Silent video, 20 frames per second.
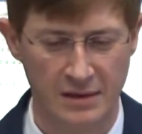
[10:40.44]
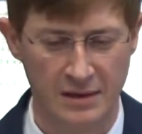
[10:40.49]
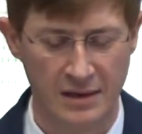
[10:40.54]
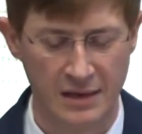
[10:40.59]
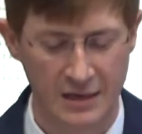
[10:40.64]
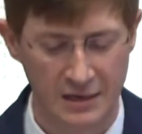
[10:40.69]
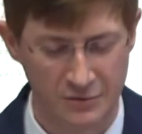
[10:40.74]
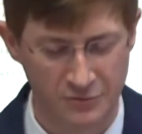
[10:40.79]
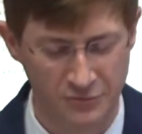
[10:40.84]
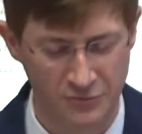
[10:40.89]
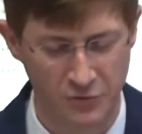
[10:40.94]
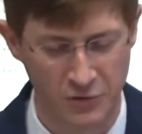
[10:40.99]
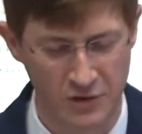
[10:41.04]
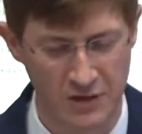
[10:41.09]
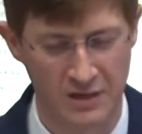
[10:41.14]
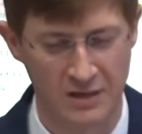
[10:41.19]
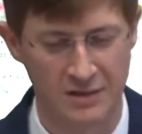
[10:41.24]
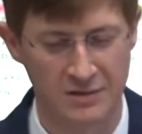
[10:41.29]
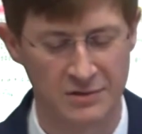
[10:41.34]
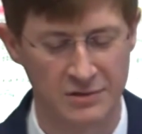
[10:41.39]
I had a
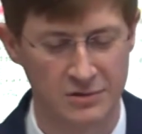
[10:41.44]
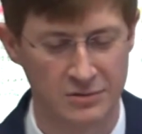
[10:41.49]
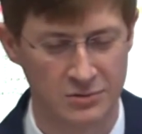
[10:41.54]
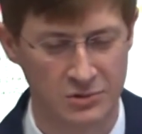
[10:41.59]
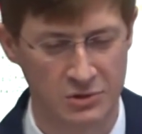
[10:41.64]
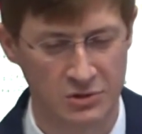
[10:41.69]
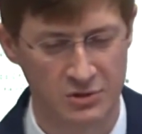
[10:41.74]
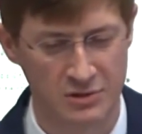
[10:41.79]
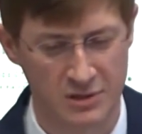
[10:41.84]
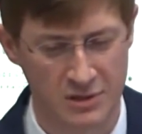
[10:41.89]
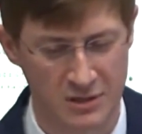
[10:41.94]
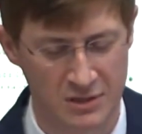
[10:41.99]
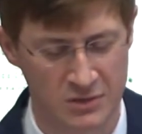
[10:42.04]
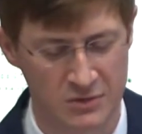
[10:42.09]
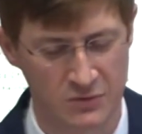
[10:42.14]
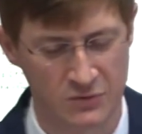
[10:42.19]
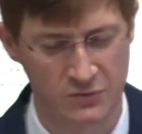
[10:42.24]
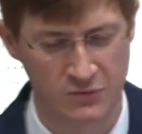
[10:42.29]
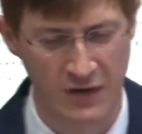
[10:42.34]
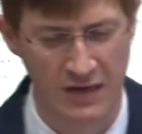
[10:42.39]
friend who took
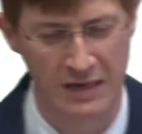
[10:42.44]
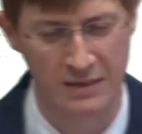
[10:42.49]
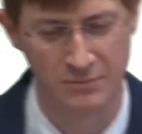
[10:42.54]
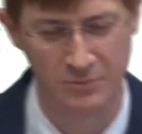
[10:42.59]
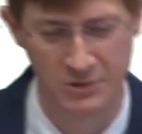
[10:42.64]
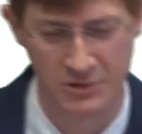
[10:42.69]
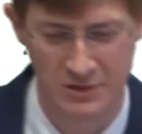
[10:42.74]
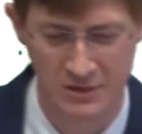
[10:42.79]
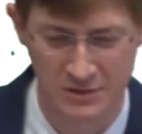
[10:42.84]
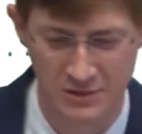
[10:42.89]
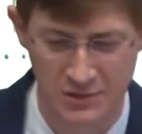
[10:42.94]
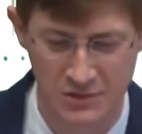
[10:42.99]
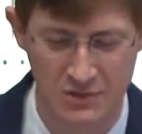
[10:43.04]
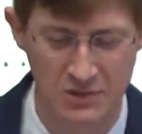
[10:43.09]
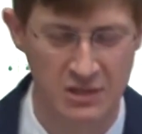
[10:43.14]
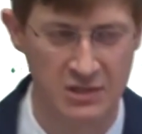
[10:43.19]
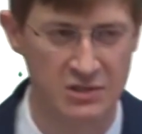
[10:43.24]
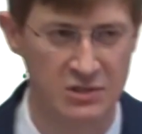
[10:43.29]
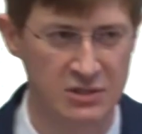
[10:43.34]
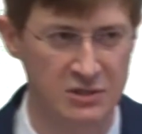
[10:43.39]
his family to
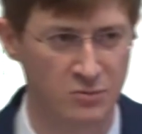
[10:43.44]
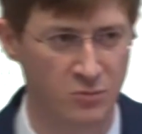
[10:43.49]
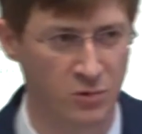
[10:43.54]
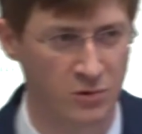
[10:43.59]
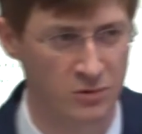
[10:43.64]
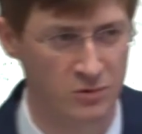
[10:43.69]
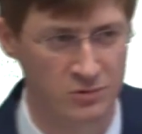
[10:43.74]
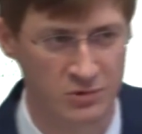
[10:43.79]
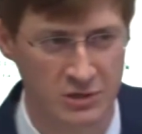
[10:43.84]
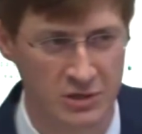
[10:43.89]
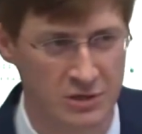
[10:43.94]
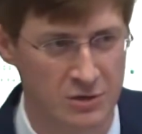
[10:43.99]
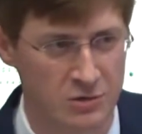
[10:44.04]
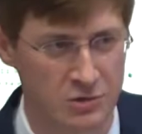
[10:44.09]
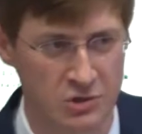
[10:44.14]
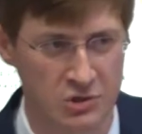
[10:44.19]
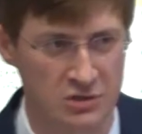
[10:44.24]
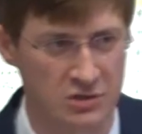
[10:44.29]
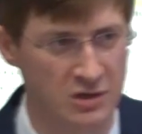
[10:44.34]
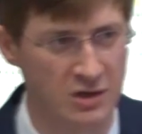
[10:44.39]
Disney World
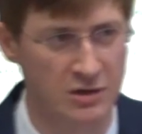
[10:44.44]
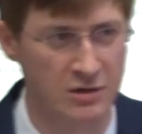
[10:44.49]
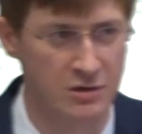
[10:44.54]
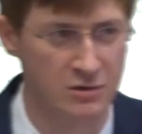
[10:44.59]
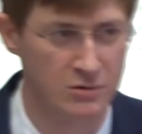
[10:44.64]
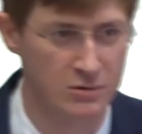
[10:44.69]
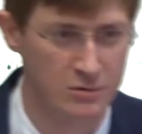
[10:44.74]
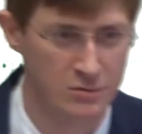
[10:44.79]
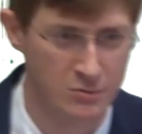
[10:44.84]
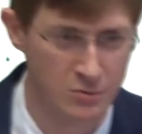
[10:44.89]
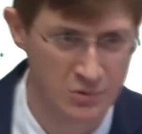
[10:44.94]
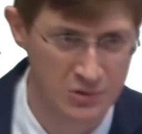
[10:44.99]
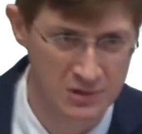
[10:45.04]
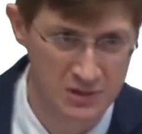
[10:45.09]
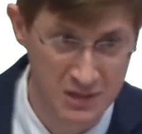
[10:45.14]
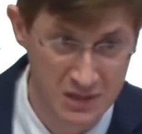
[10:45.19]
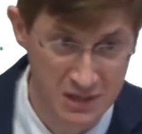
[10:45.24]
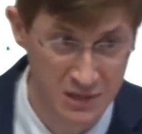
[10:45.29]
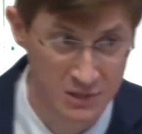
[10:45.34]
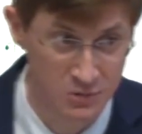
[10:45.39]
years ago when the
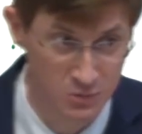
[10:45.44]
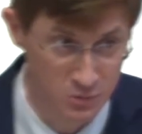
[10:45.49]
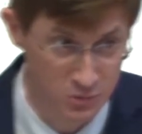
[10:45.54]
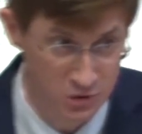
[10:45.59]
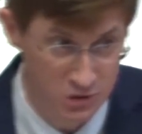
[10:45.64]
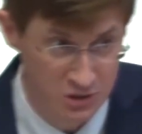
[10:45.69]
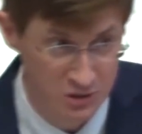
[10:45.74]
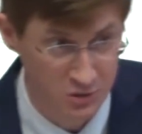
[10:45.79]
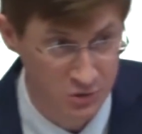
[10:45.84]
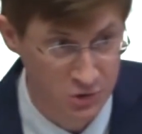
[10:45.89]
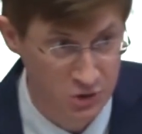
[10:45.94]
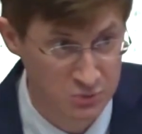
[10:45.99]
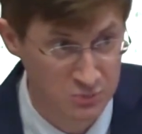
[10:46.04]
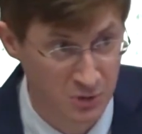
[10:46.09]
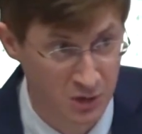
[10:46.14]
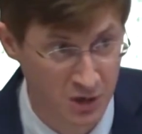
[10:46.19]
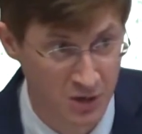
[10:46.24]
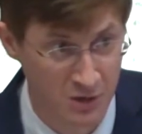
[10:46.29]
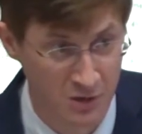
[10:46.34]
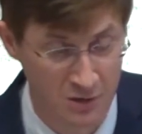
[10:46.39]
kids were still
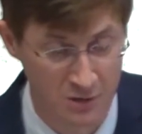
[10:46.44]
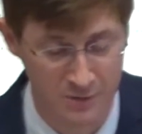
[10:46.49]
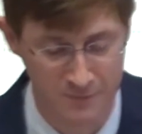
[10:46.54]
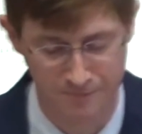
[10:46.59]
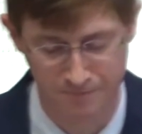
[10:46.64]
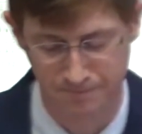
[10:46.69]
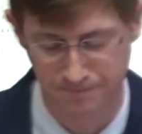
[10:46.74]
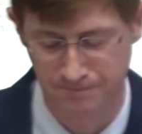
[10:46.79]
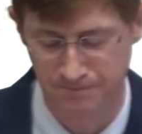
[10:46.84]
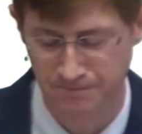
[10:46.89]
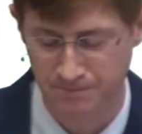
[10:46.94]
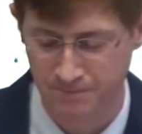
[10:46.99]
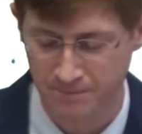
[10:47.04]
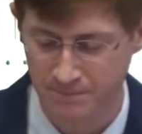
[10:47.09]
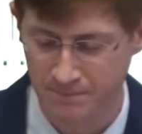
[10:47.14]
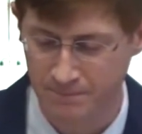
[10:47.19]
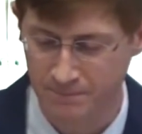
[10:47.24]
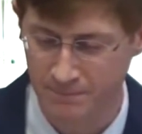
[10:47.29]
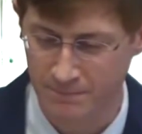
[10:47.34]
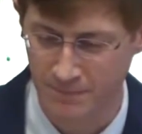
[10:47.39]
small.
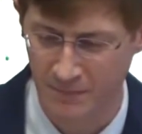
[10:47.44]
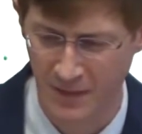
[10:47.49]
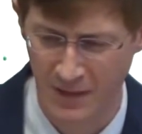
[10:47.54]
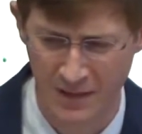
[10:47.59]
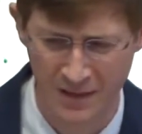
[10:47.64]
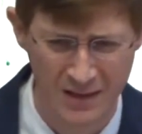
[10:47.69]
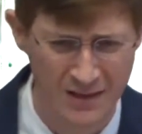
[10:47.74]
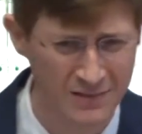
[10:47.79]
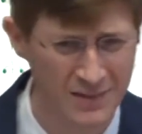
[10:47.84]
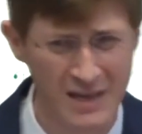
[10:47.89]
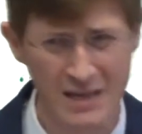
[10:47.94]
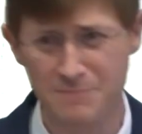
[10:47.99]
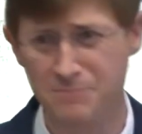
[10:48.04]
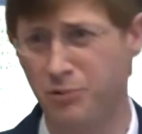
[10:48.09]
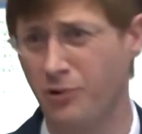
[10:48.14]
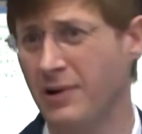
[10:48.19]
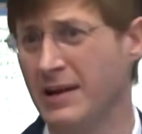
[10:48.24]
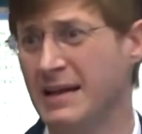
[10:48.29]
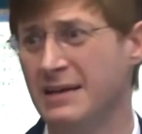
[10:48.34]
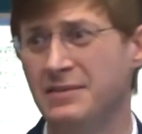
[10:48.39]
They
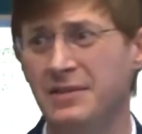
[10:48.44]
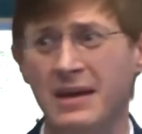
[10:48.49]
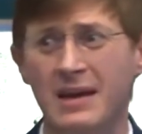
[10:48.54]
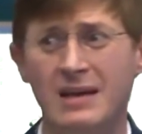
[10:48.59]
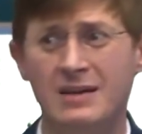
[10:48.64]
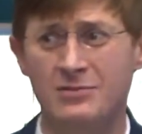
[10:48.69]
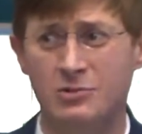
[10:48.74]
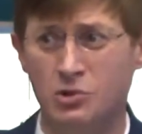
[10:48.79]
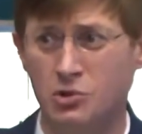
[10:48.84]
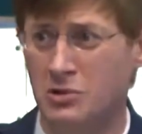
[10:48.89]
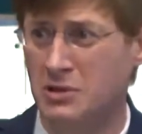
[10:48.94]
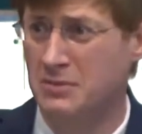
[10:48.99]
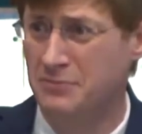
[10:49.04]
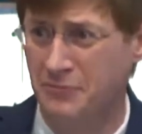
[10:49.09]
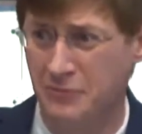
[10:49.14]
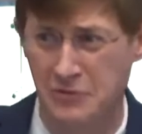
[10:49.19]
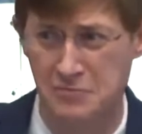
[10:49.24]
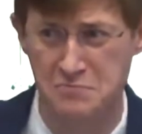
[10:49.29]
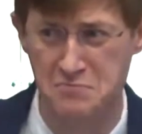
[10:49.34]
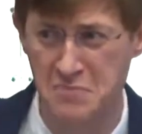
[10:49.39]
planned that trip
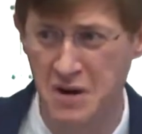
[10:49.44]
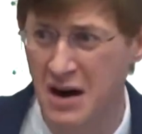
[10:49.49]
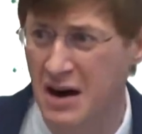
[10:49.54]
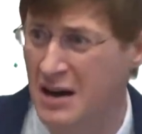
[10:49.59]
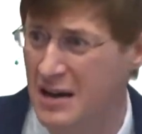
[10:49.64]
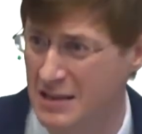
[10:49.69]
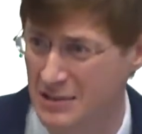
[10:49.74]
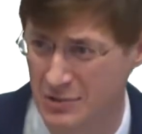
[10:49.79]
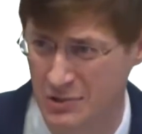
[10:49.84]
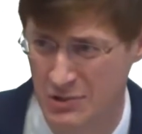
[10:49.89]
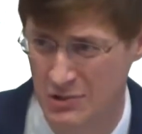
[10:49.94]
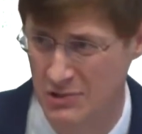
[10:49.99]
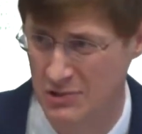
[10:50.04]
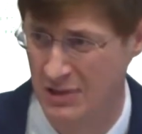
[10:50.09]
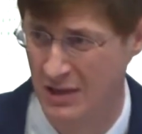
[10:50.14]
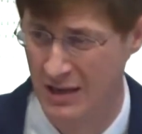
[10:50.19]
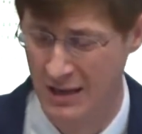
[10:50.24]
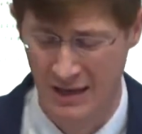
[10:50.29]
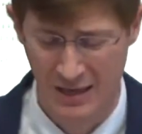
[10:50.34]
for months.